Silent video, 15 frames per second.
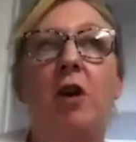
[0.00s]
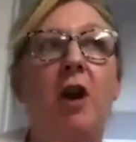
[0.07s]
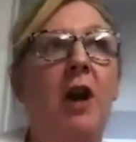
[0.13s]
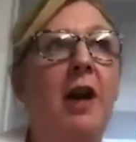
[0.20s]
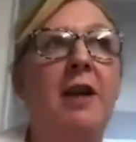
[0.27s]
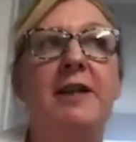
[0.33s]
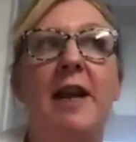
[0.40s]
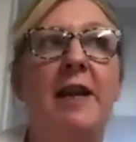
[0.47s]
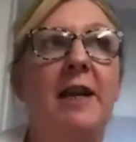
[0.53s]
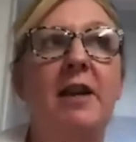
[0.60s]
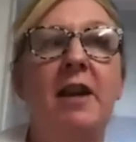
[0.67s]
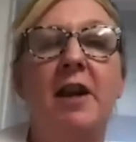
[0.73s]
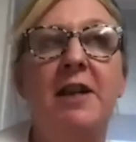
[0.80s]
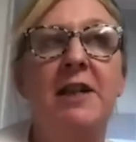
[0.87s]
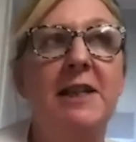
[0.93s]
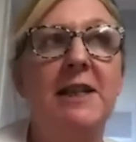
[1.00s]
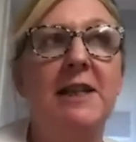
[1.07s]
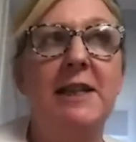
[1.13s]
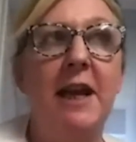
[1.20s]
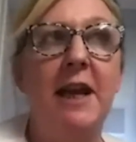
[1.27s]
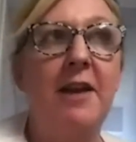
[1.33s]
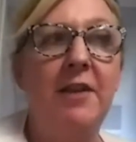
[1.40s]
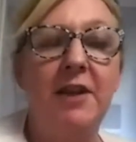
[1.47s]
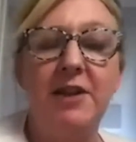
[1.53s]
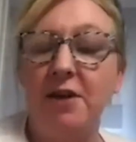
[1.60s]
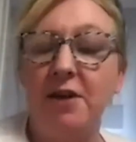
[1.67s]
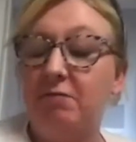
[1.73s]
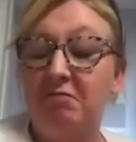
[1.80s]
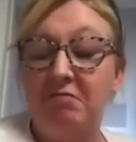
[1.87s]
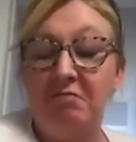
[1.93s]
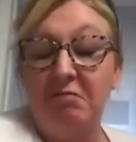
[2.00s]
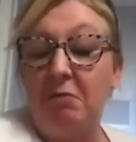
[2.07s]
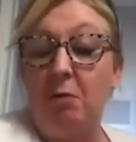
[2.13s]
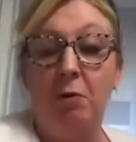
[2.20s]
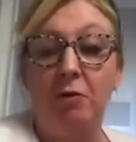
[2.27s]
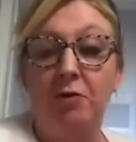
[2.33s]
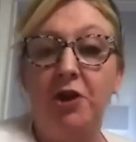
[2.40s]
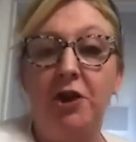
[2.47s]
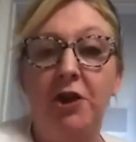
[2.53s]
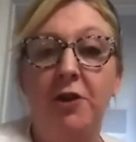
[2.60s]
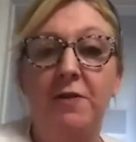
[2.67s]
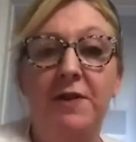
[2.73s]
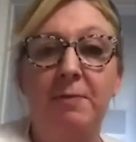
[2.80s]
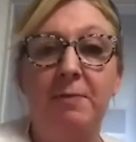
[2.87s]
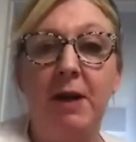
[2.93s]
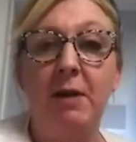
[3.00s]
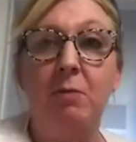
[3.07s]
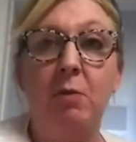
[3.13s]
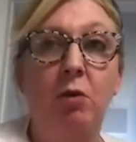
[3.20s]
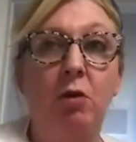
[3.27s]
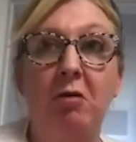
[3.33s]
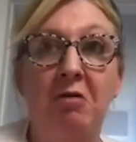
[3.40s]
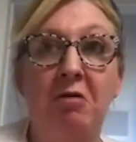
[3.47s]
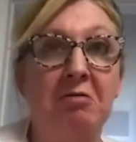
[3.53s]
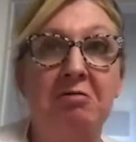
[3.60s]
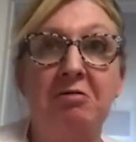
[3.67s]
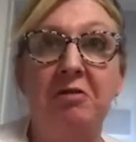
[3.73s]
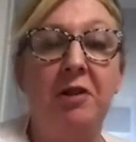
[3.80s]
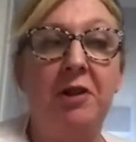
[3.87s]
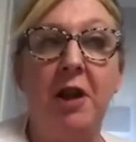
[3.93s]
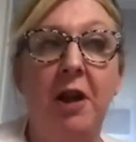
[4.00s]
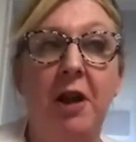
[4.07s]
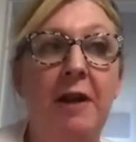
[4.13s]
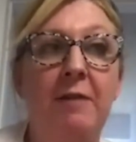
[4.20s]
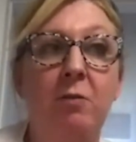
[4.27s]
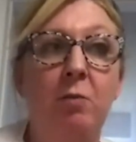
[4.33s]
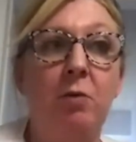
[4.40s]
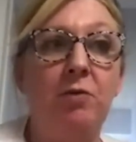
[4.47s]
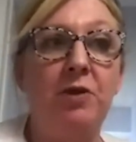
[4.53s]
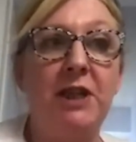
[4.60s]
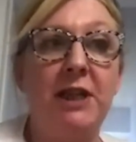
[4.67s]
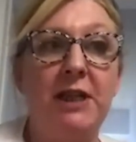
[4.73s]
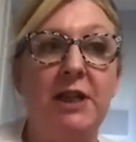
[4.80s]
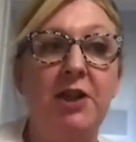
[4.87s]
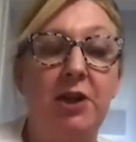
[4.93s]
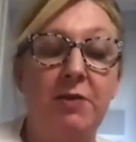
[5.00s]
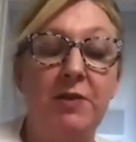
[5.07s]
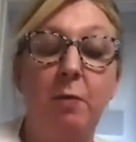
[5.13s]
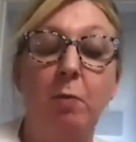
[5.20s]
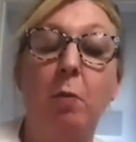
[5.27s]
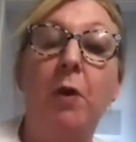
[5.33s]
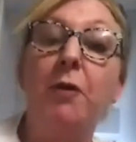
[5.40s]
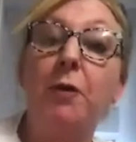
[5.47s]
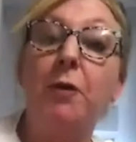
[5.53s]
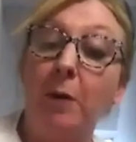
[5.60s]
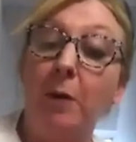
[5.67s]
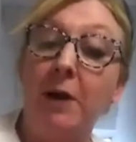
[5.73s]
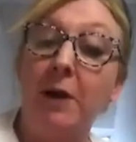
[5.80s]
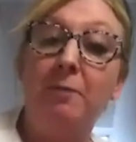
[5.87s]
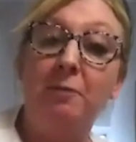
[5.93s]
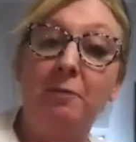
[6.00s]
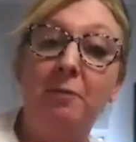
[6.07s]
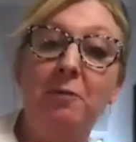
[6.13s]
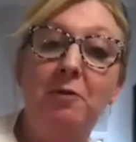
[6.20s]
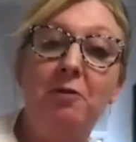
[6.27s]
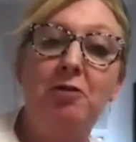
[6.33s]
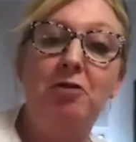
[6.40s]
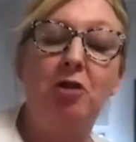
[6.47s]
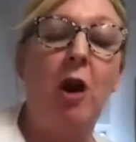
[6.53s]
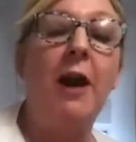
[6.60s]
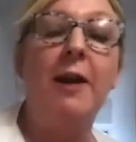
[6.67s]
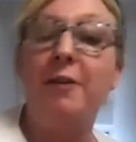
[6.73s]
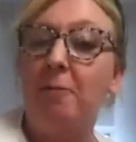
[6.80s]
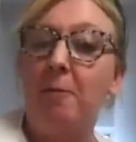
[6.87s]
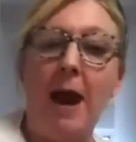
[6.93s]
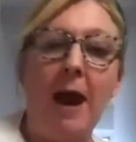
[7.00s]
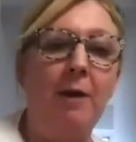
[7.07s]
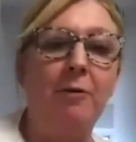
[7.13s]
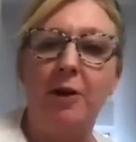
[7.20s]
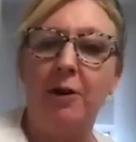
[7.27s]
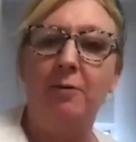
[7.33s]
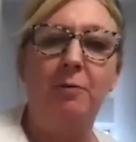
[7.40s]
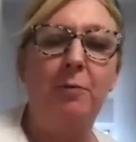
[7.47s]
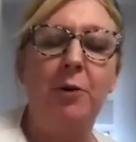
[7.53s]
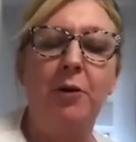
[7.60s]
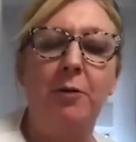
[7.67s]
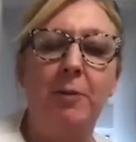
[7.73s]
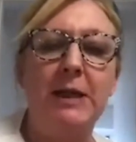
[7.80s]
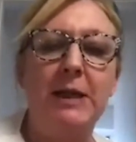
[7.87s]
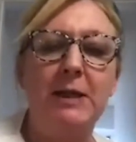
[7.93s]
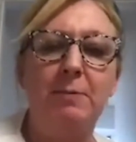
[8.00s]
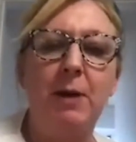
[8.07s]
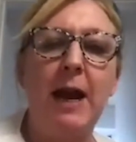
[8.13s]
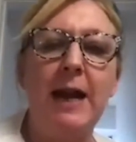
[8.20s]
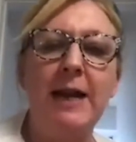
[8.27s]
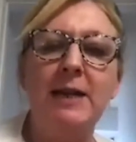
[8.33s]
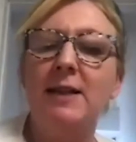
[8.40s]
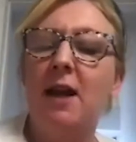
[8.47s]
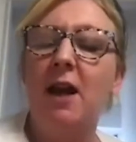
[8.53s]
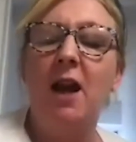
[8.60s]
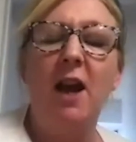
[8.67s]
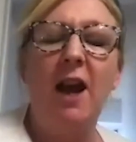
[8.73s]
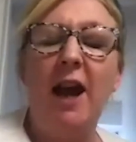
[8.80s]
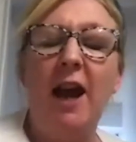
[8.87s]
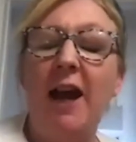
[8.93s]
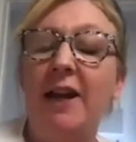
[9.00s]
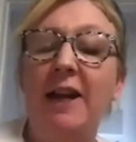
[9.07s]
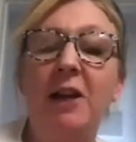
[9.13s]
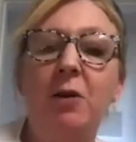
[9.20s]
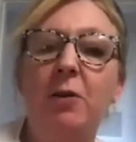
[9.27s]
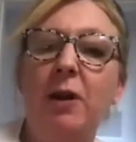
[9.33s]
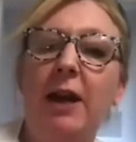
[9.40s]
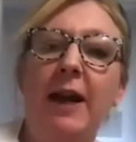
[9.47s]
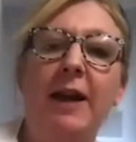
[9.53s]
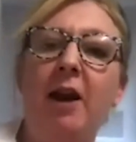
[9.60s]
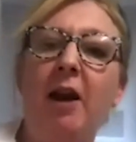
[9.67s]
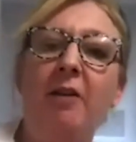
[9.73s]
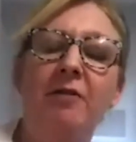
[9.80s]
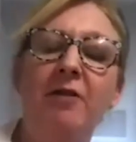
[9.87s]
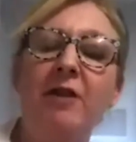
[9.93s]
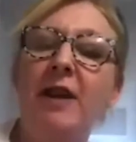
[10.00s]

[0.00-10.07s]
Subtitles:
heard any nurses say they don't want to use them anymore, or never wanted to use them once we tried them out and put them into place. And equally, I